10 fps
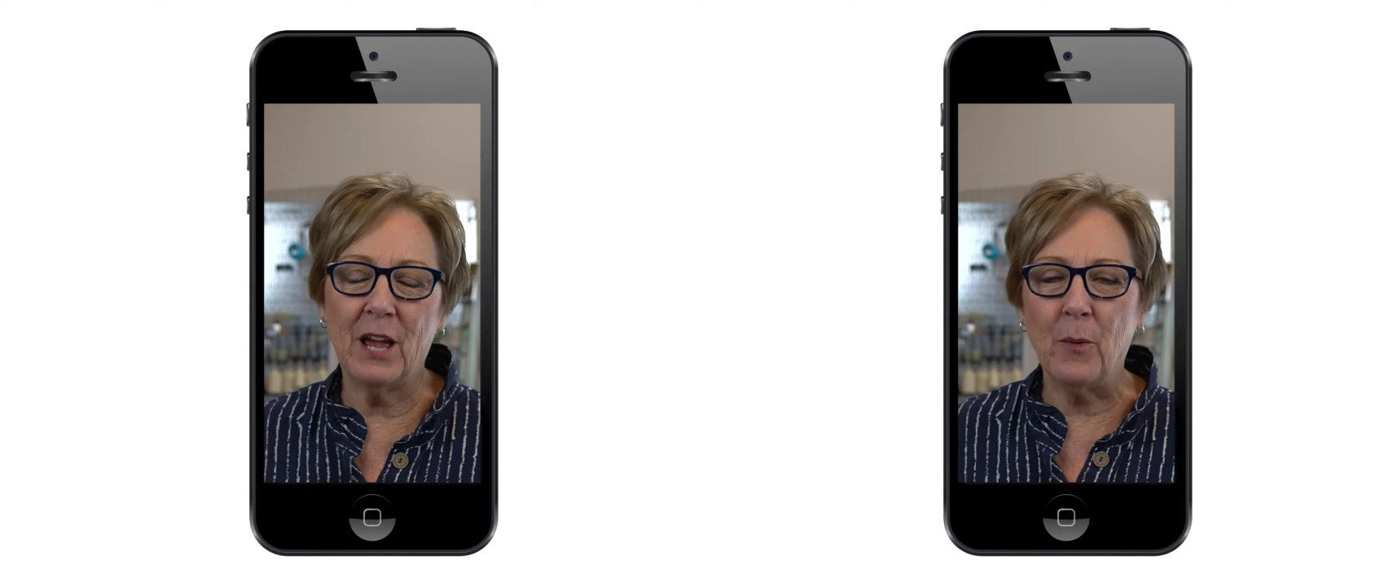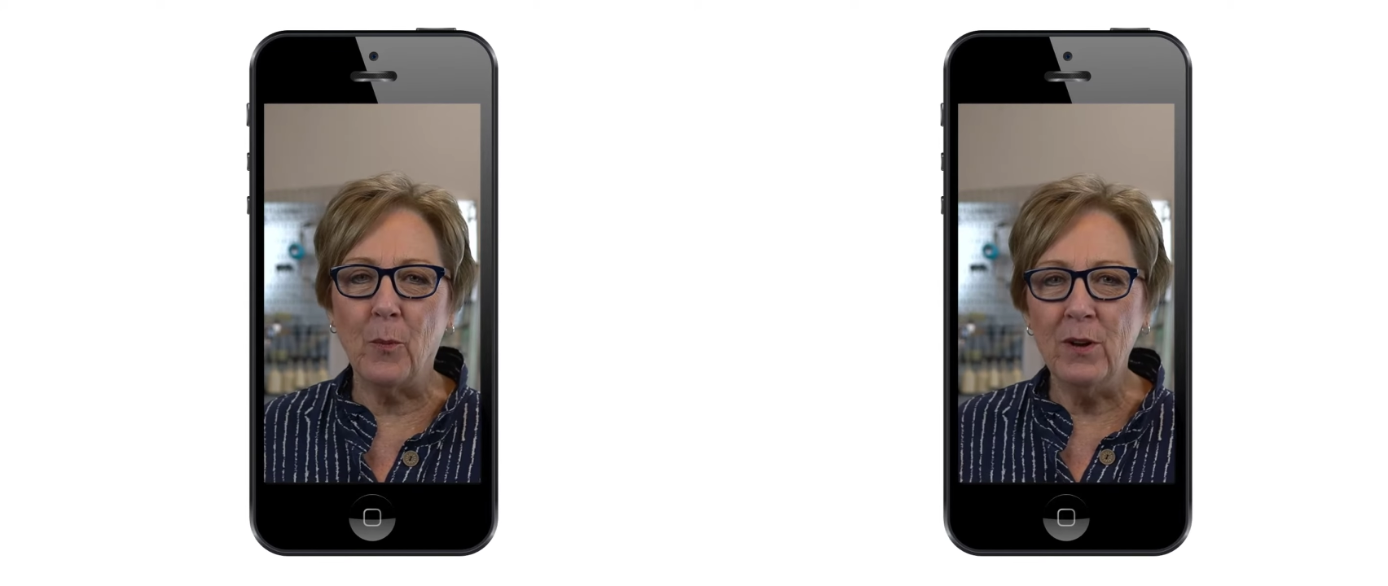
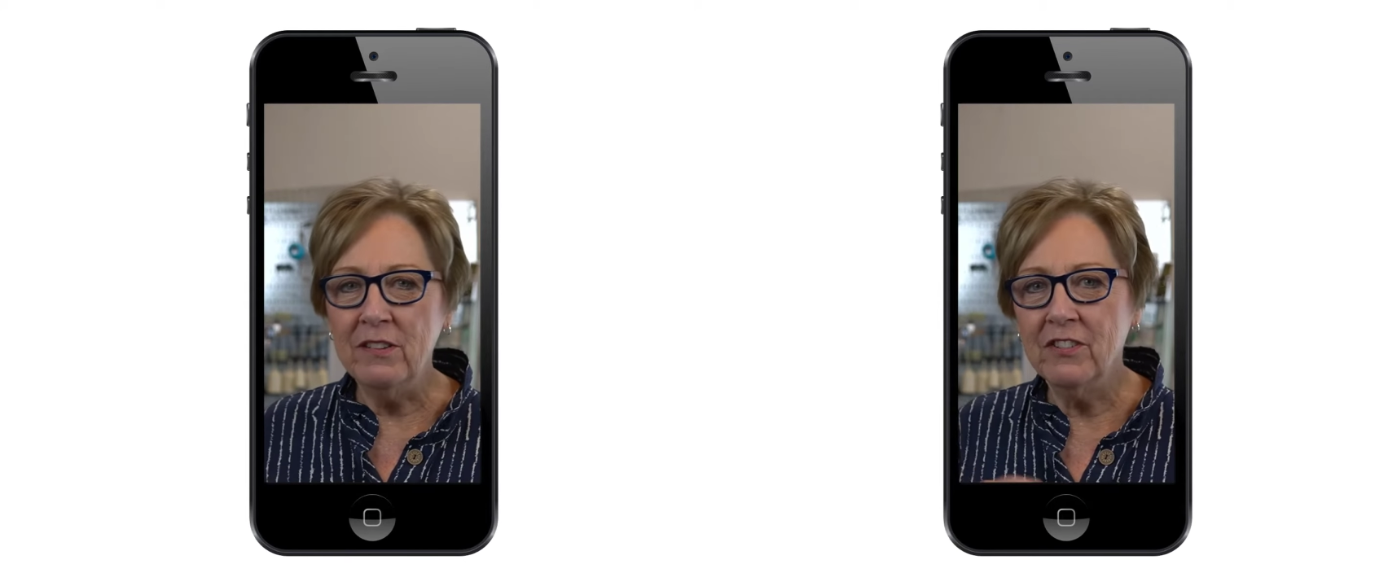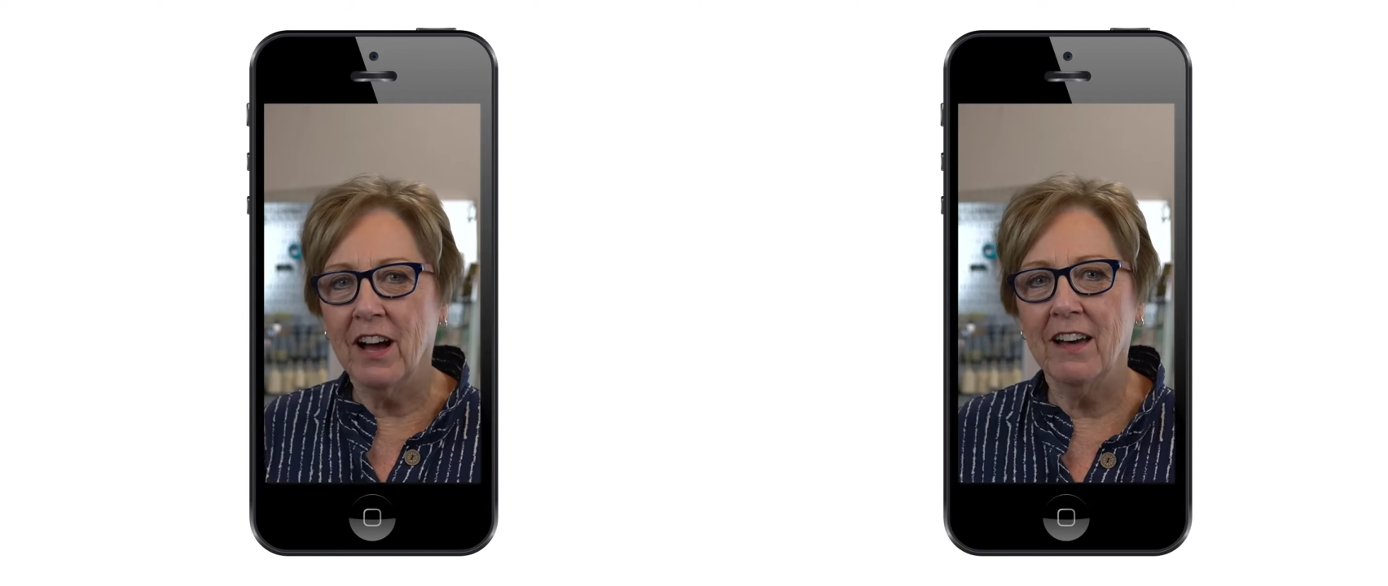and
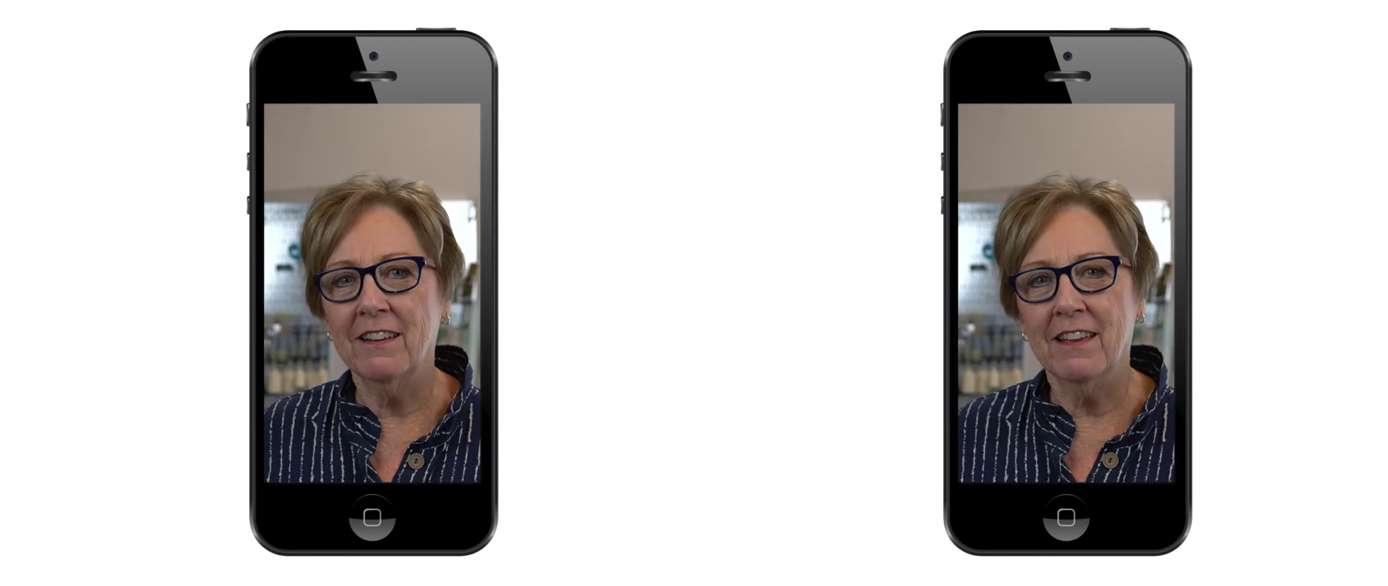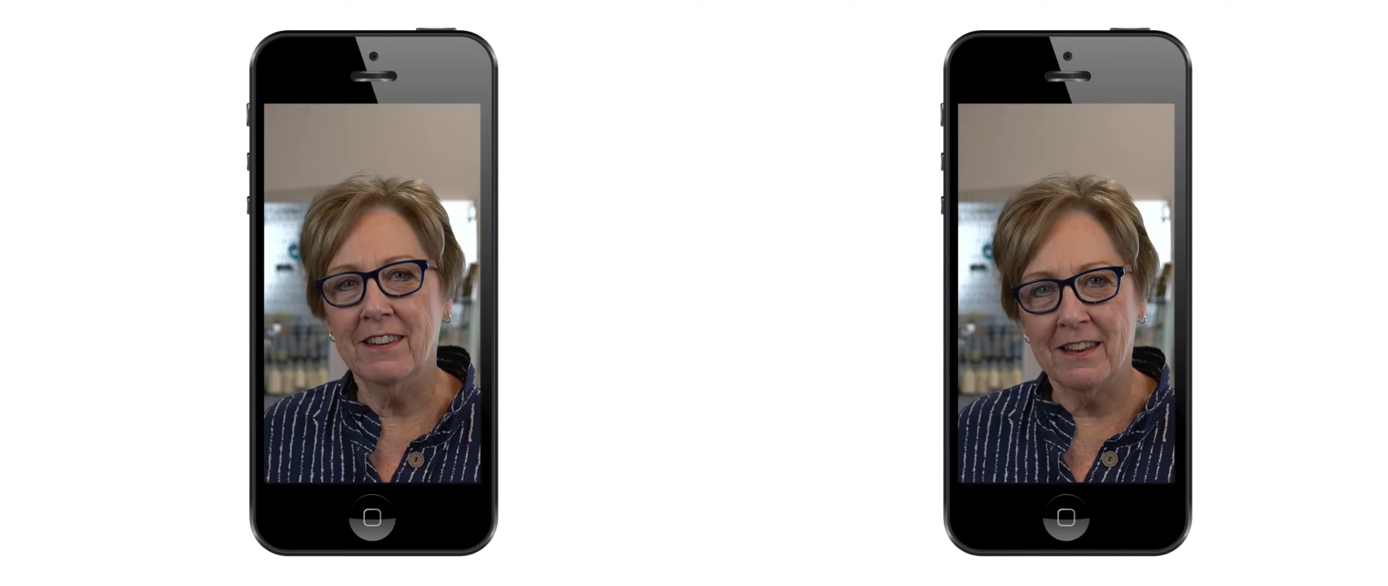we've got
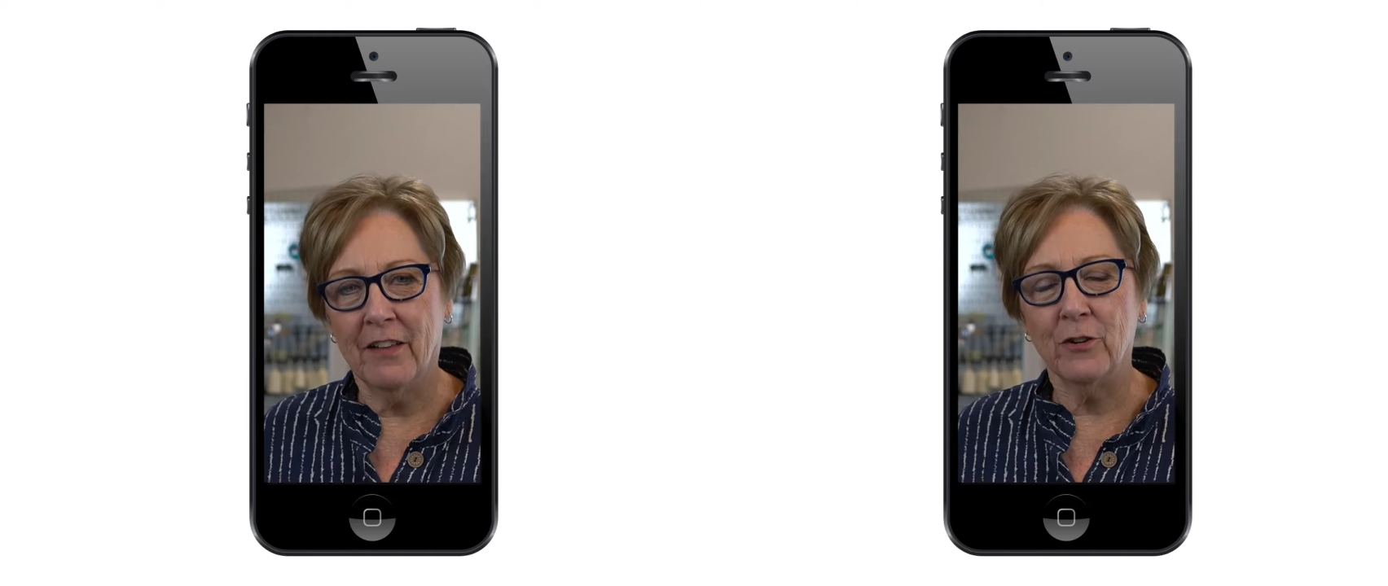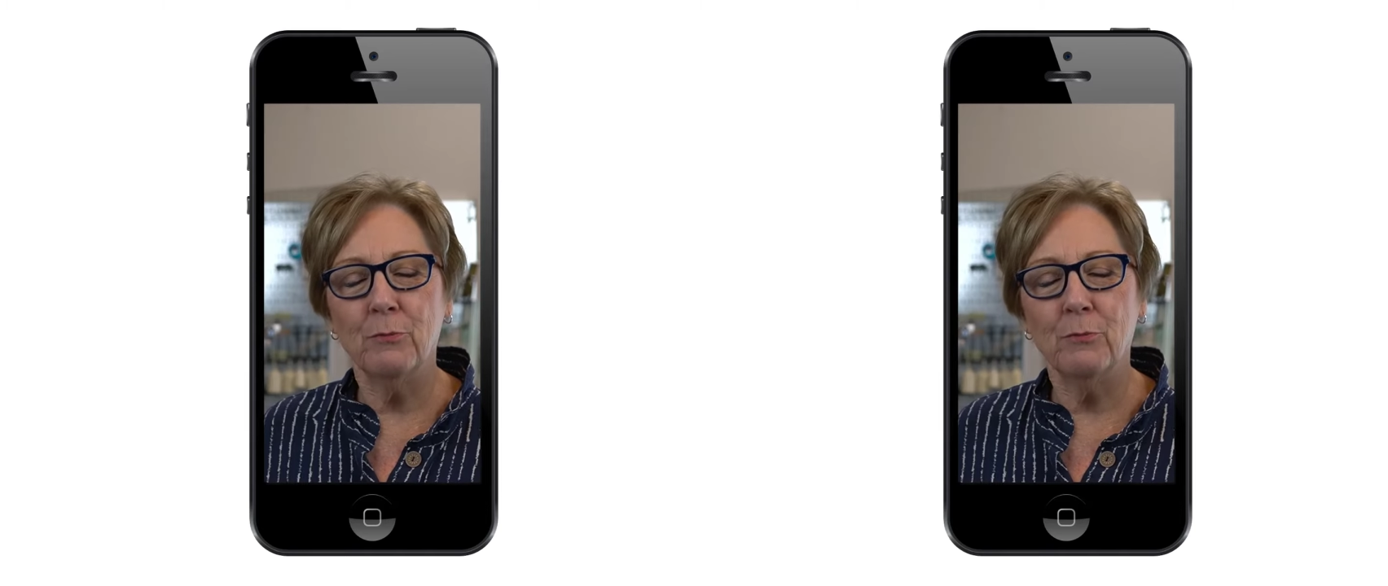another